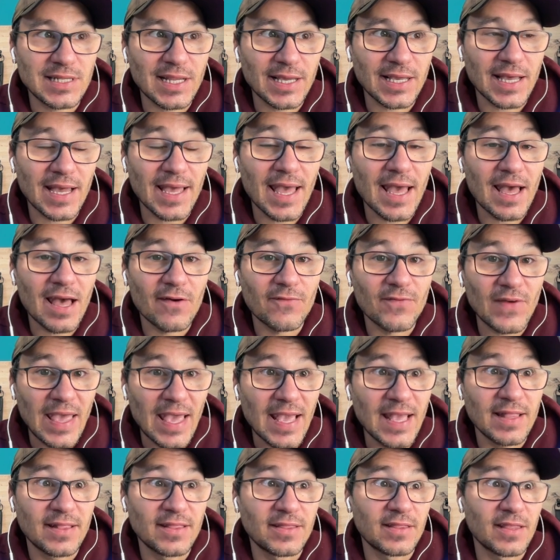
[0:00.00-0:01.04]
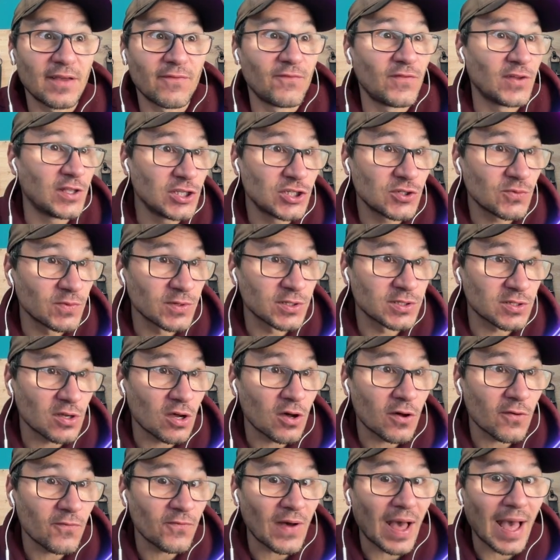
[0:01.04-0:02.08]
Like I have a DaVinci
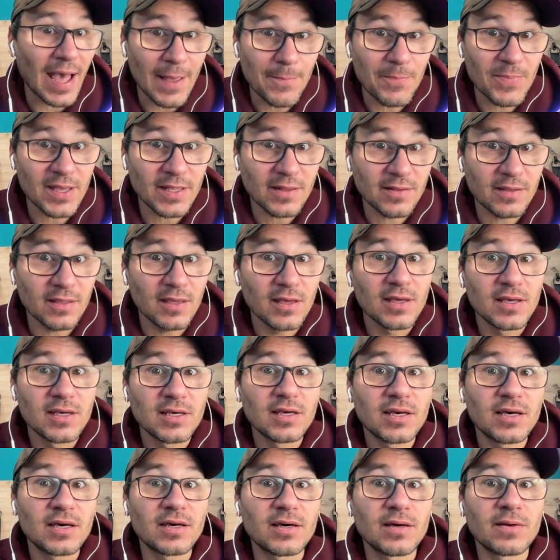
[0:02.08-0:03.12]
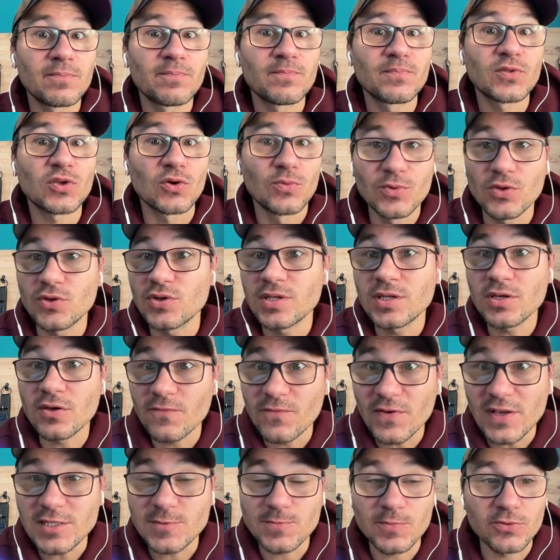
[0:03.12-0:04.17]
Resolve iPad community on
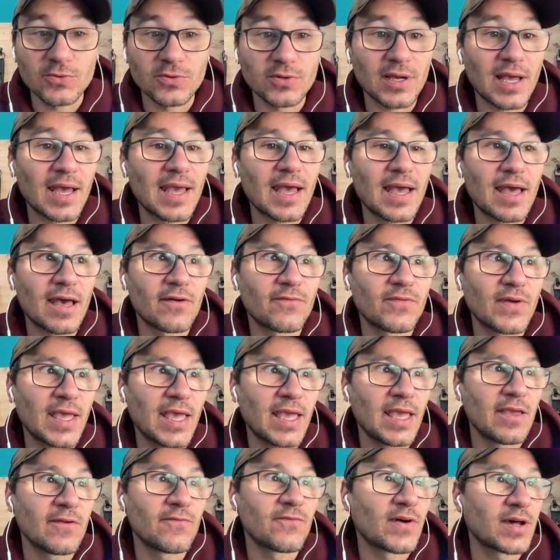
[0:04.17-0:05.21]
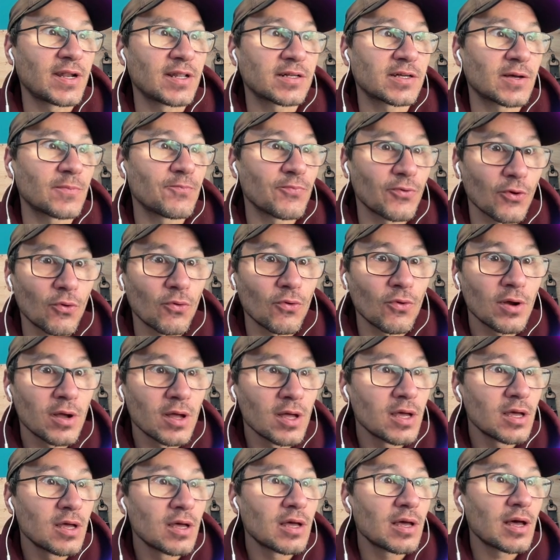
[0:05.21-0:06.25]
Facebook. I have a Final Cut Pro
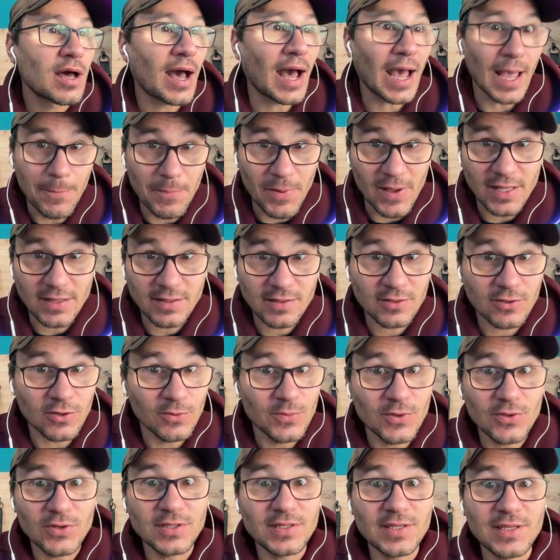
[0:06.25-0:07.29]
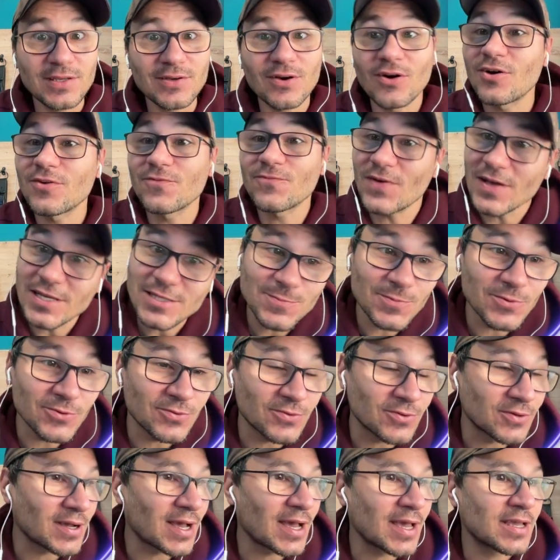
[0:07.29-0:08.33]
iPad community on
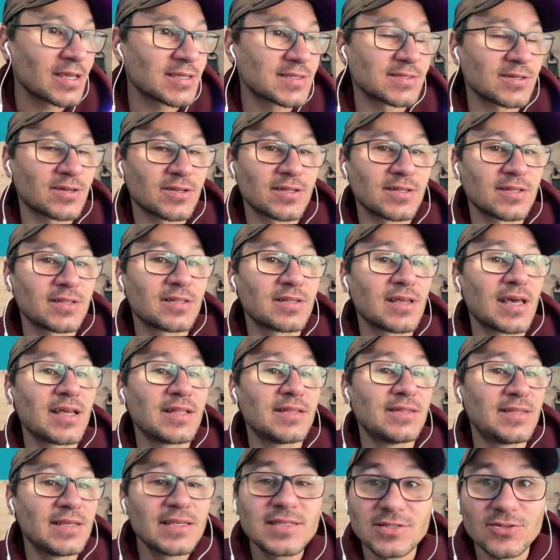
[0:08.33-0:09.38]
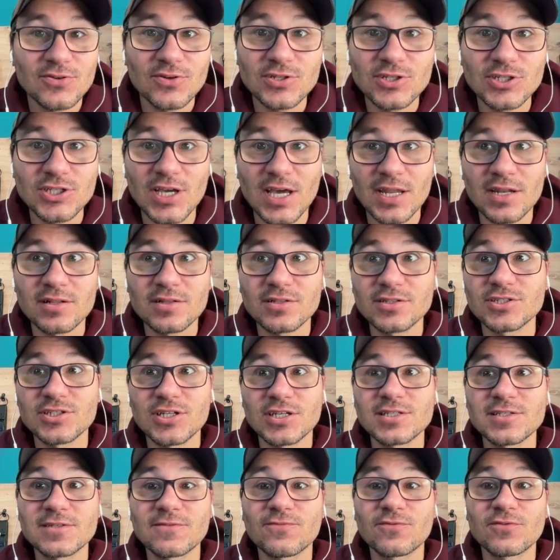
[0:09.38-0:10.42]
Facebook. I started a Discord channel
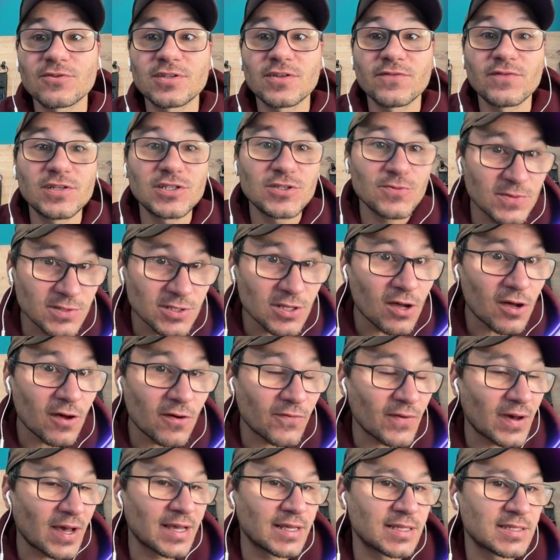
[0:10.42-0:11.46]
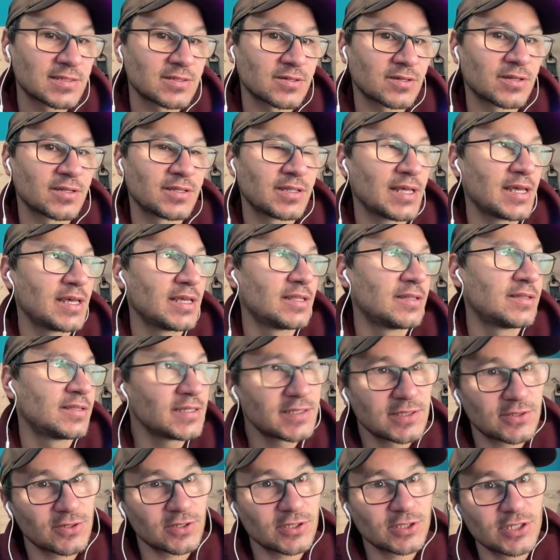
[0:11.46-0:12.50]
just for DaVinci Resolve. I started a
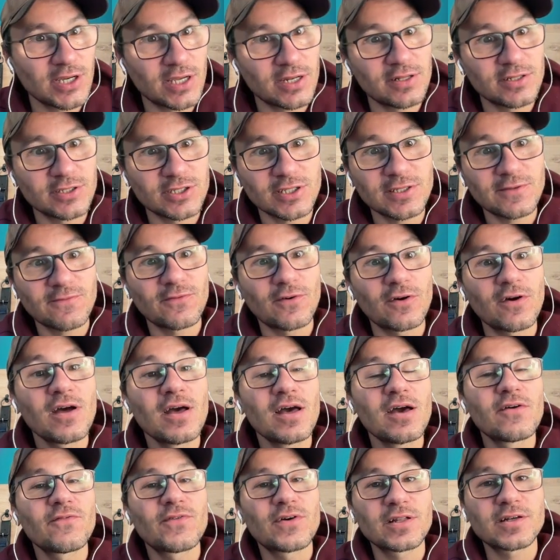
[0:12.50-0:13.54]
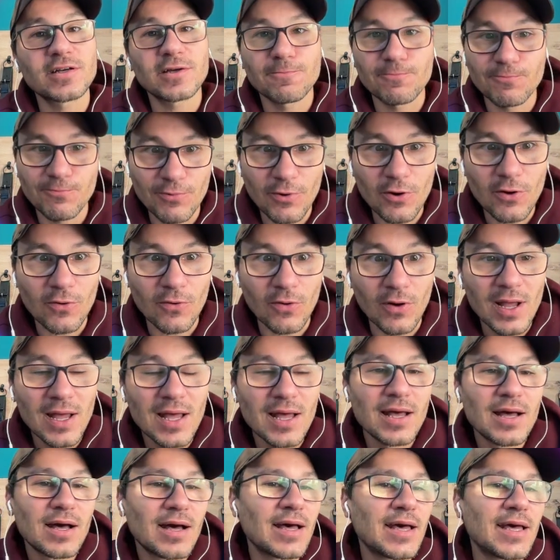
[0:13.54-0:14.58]
Discord channel just for Final Cut Pro.
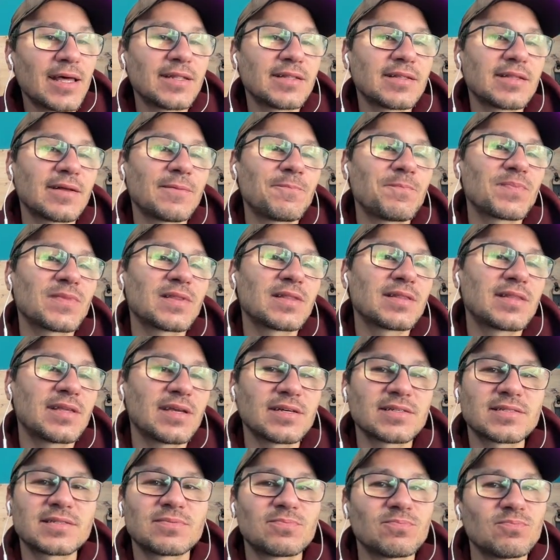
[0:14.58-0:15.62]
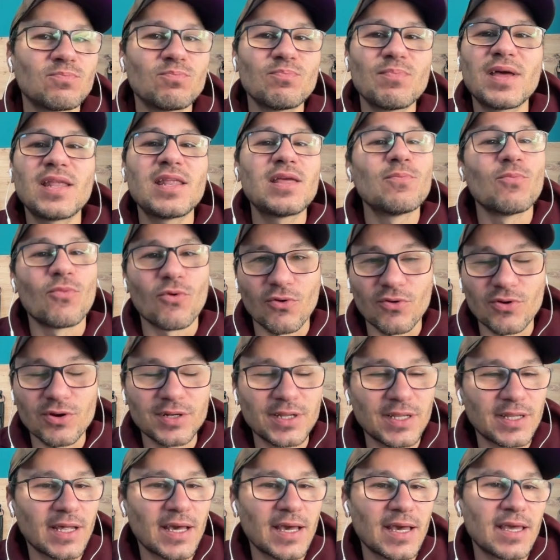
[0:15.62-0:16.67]
And there's many more
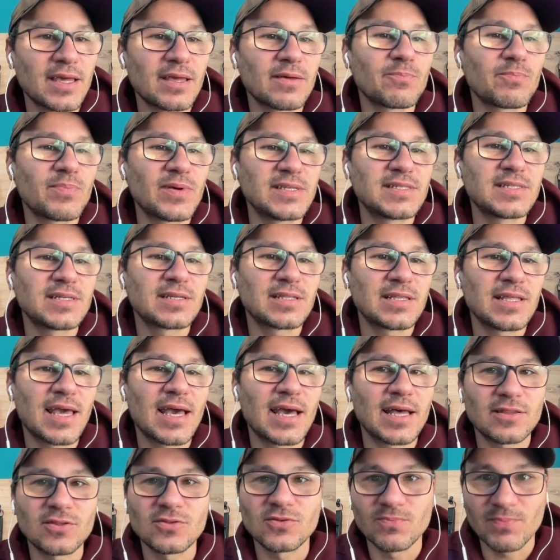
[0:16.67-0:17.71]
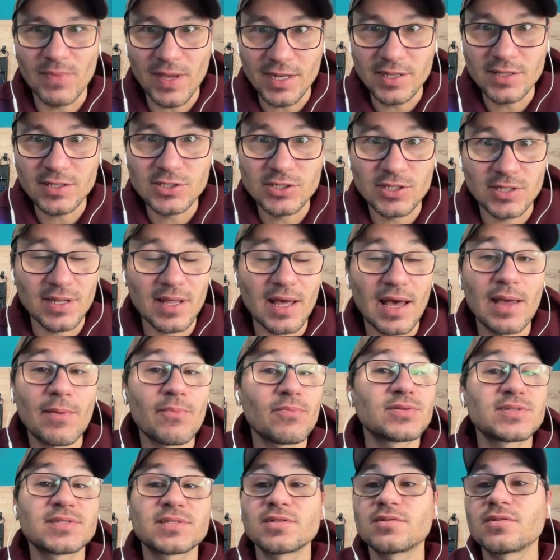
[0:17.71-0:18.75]
that I basically had to manage. And
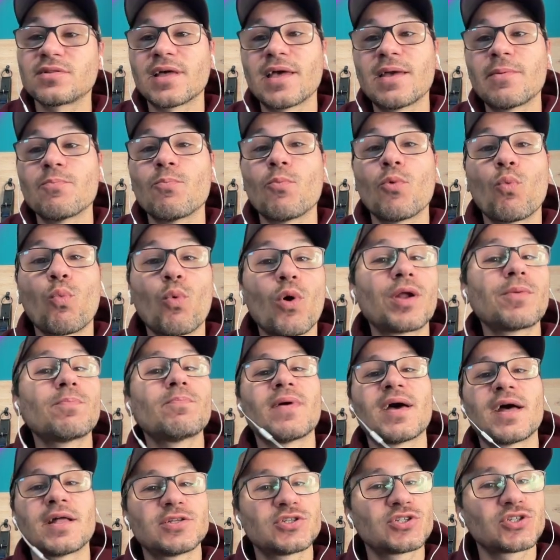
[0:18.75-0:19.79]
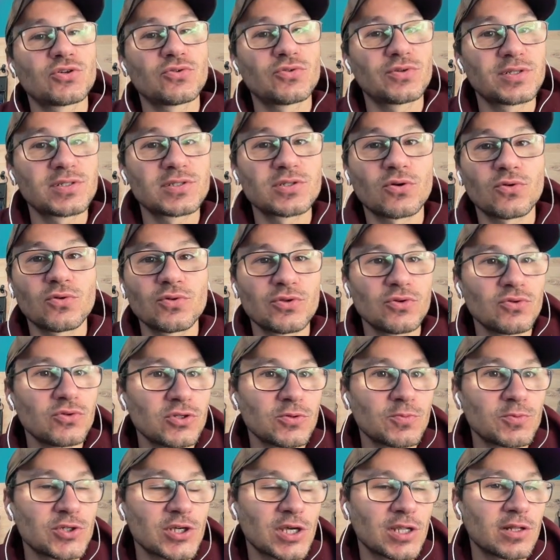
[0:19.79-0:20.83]
I'm still a one-man show. This whole
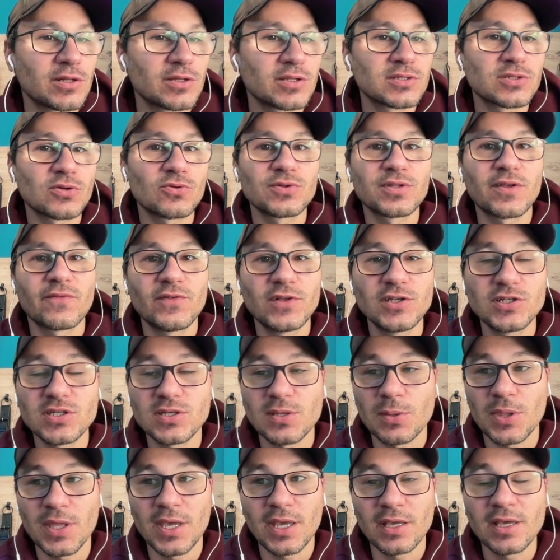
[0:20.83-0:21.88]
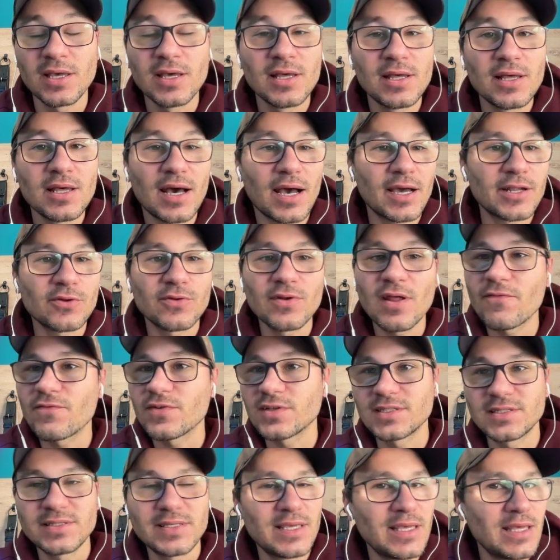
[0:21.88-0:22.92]
YouTube channel, this whole DaVinci thing, I don't have a
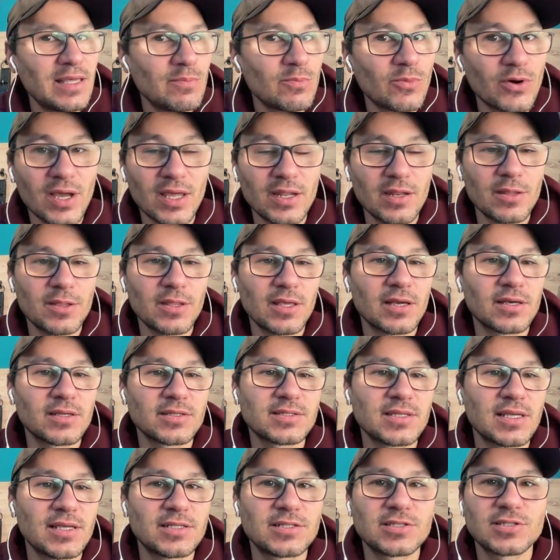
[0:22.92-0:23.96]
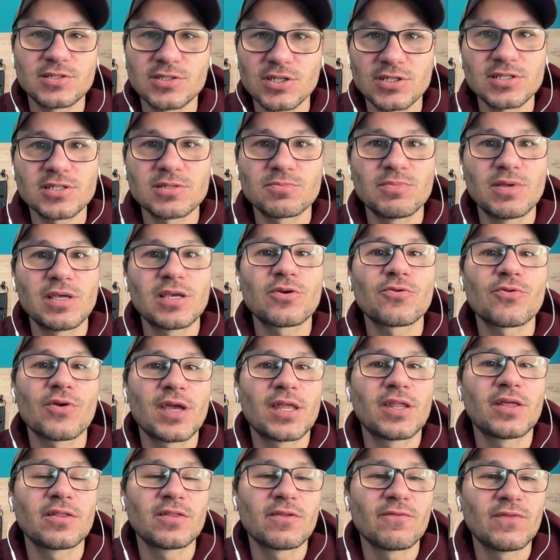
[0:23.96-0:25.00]
team or anything. It's just me
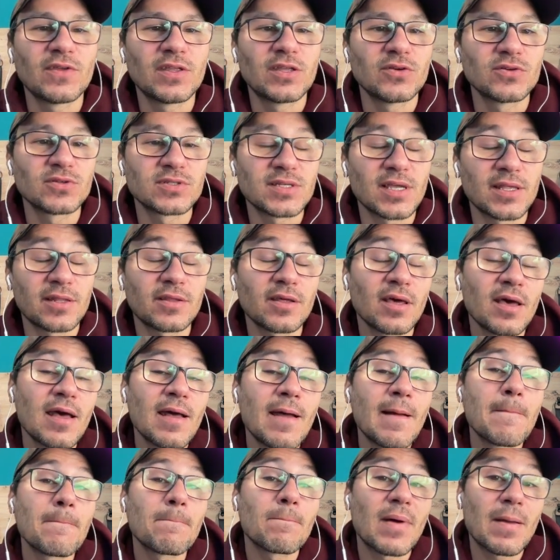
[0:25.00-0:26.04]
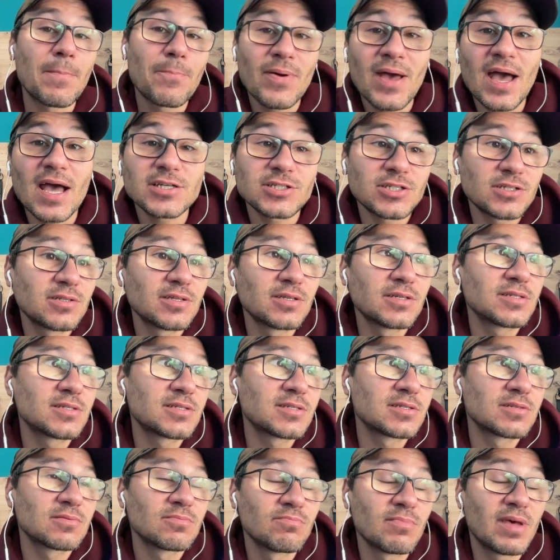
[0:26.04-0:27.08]
creating the videos. And my passion
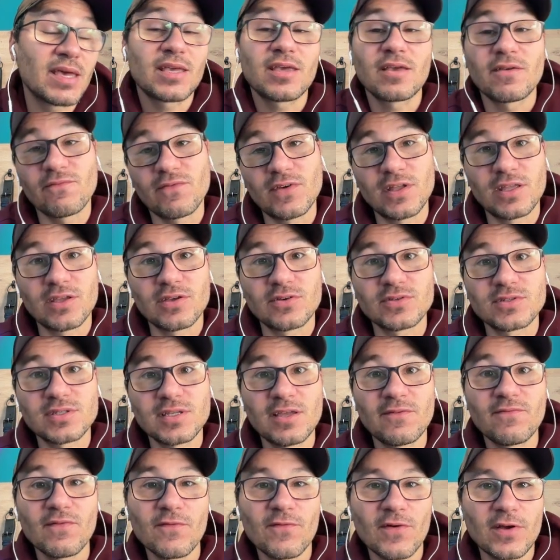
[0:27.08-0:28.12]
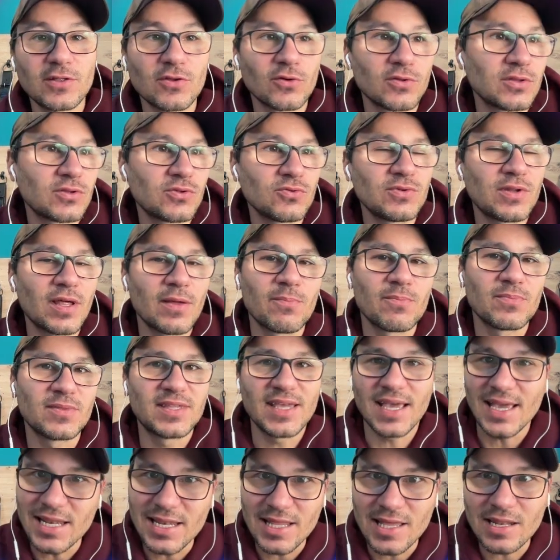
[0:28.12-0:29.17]
is making videos. Even if I don't do them
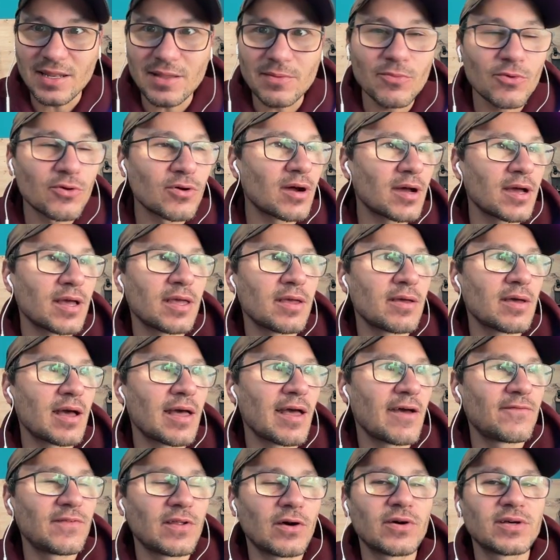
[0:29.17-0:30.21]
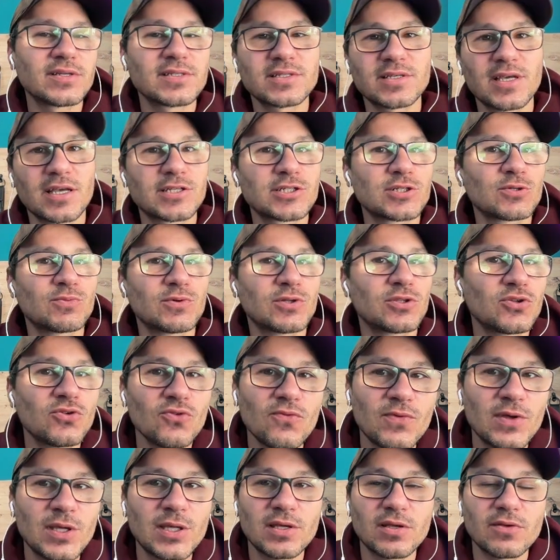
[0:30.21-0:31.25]
daily anymore, I have now a schedule with two
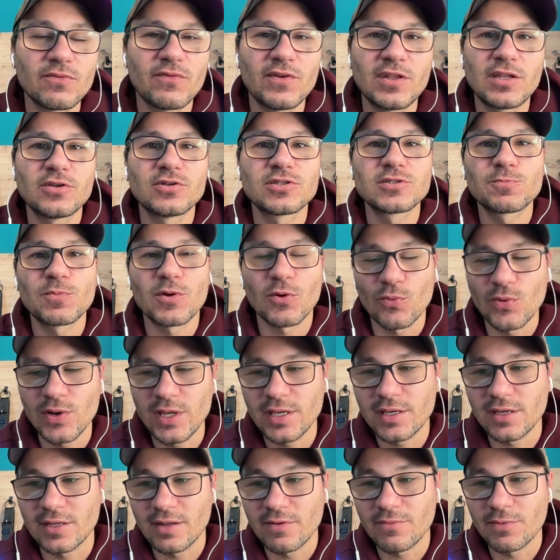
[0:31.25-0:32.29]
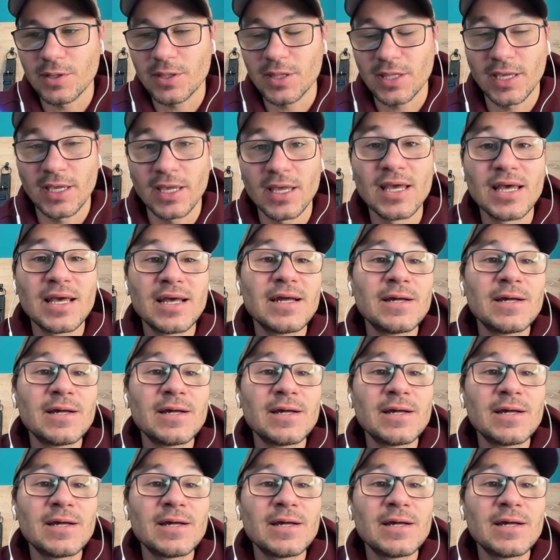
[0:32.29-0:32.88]
videos per week and everything.